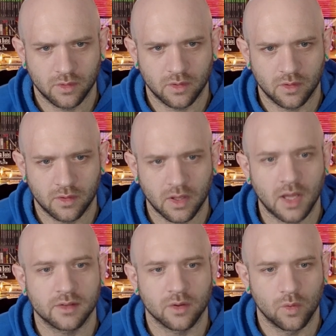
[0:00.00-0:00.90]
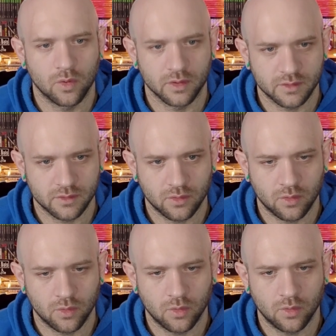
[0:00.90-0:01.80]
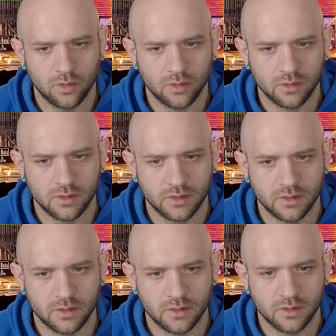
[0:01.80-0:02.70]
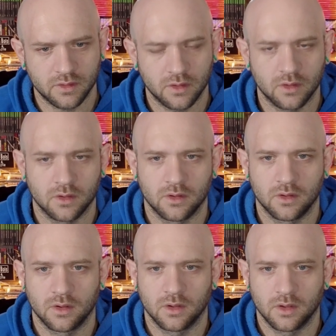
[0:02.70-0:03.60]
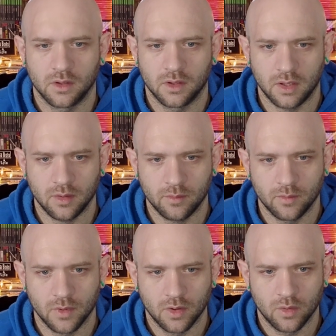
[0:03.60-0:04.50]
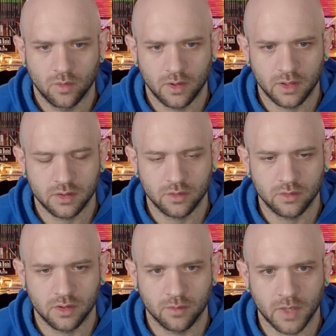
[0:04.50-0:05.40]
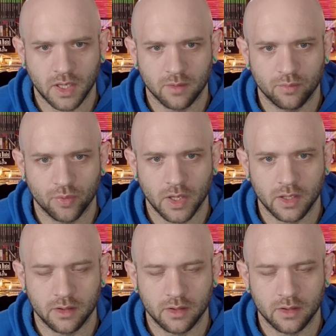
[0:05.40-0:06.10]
That's a horse. Horse? Yep. What are they doing? They're making bread.